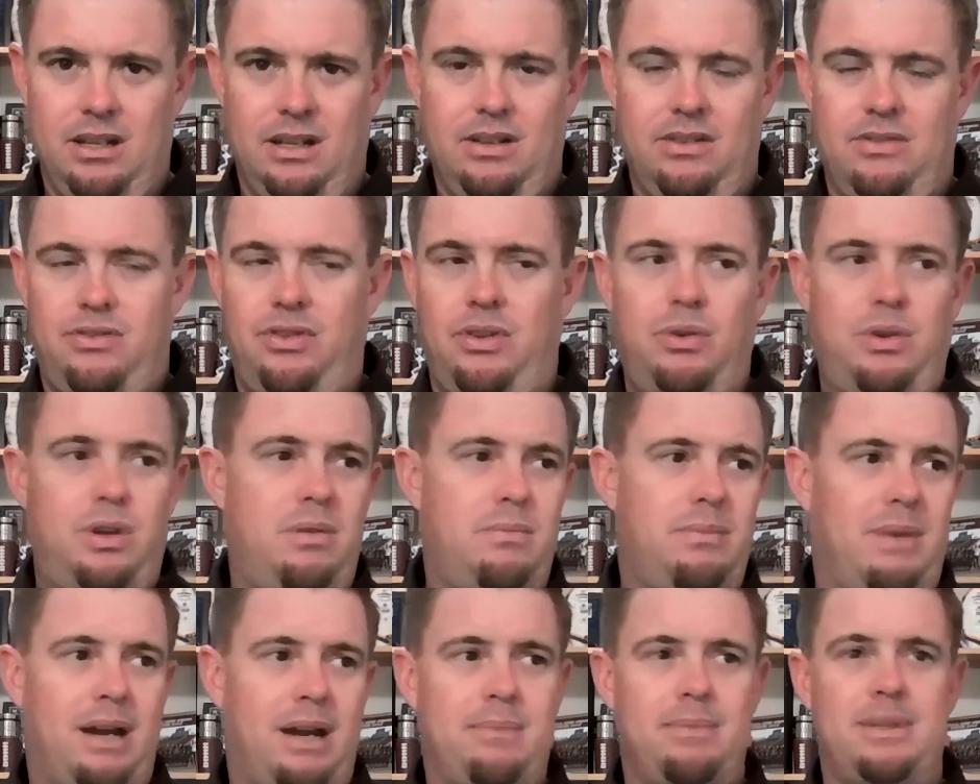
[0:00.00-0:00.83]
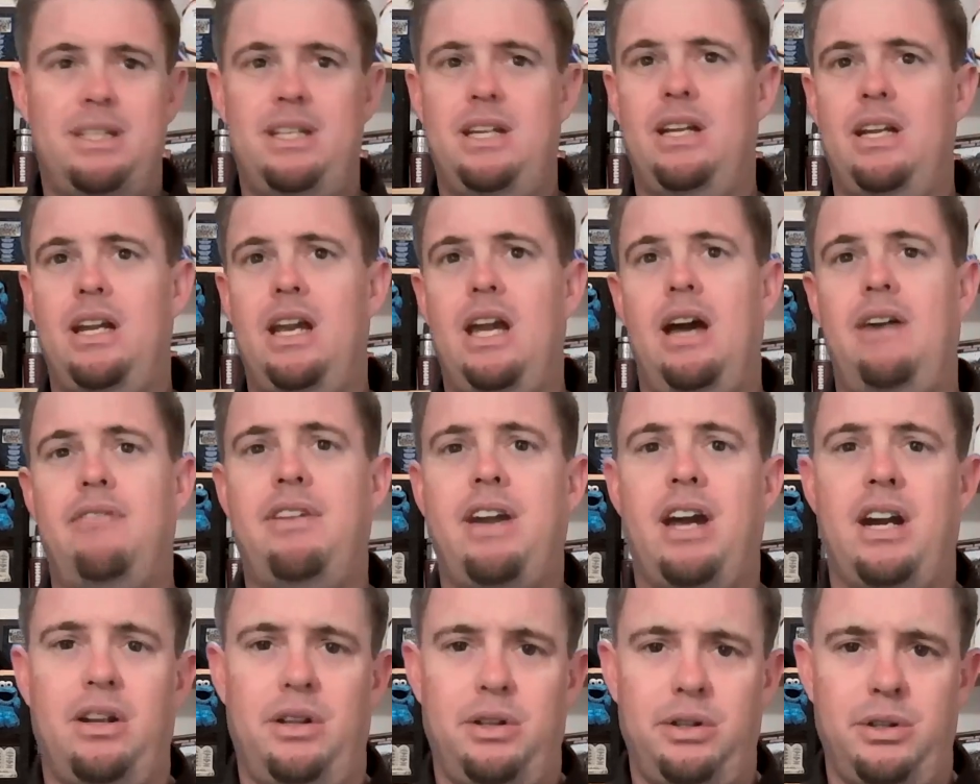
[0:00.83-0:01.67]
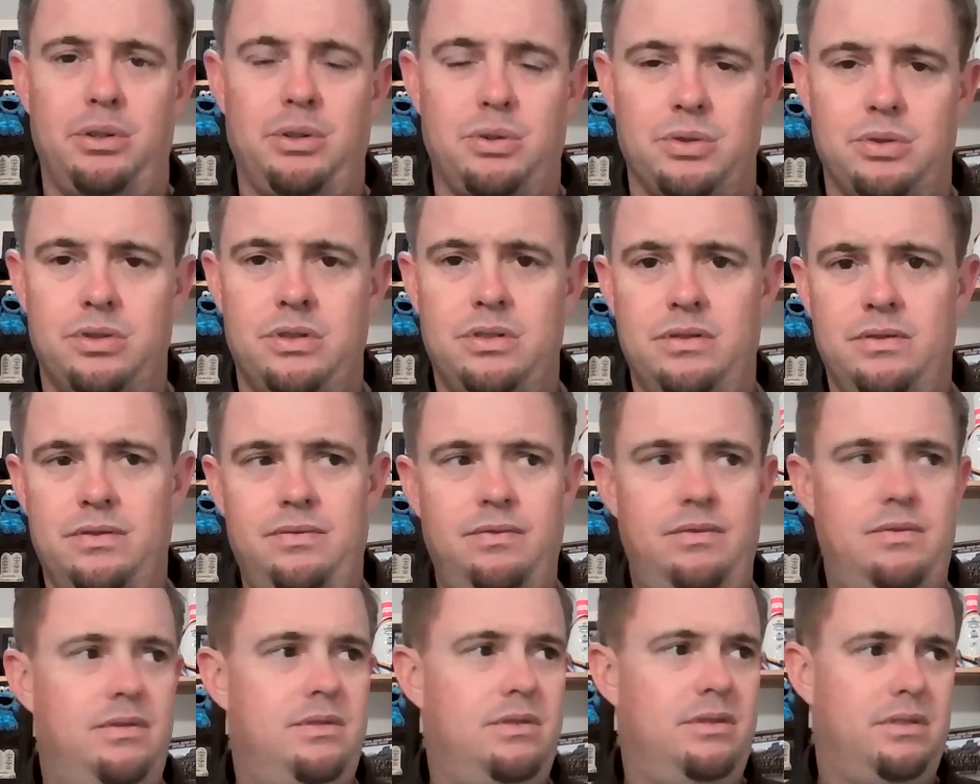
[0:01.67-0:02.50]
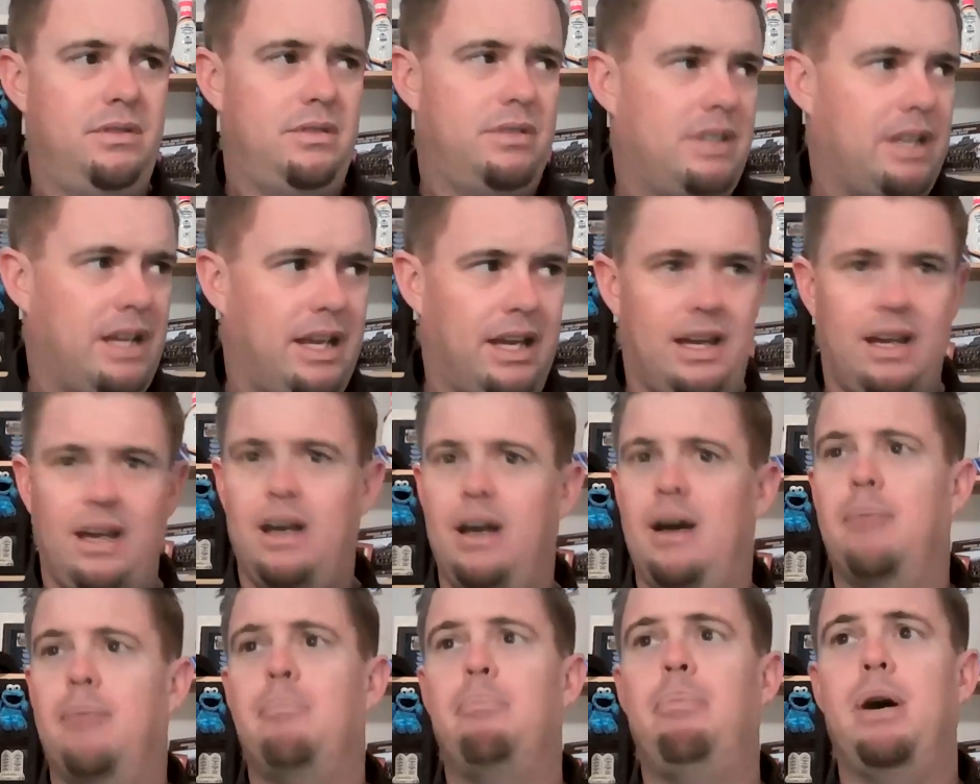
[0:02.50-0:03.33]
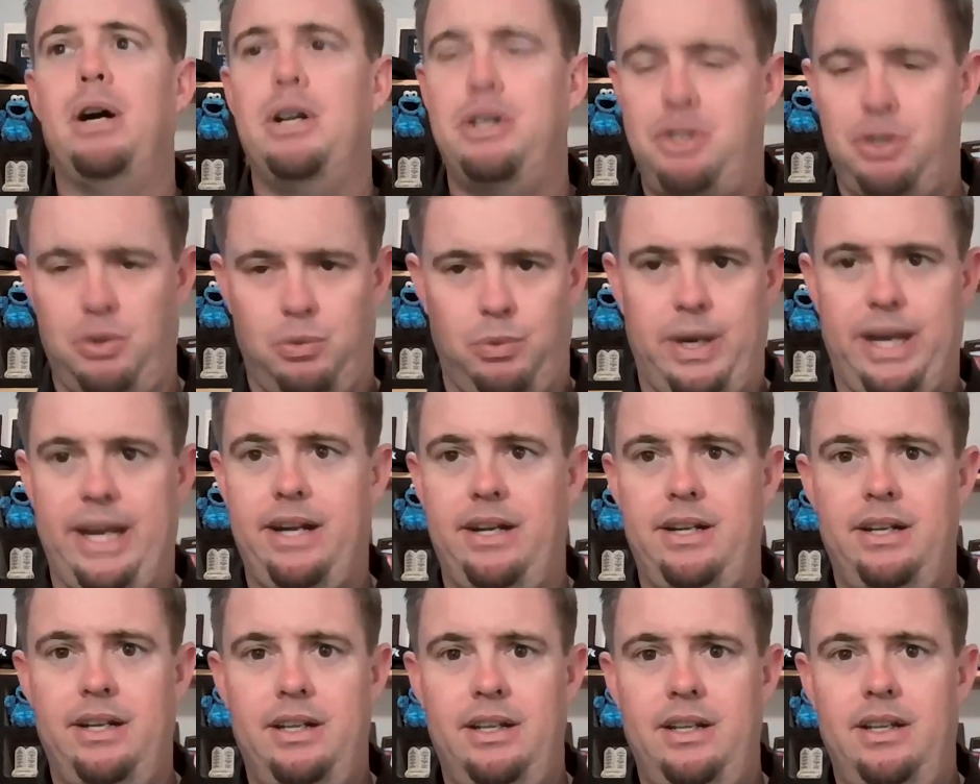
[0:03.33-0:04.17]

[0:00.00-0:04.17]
So you might be saying, yeah, I've got to lose a bunch of weight.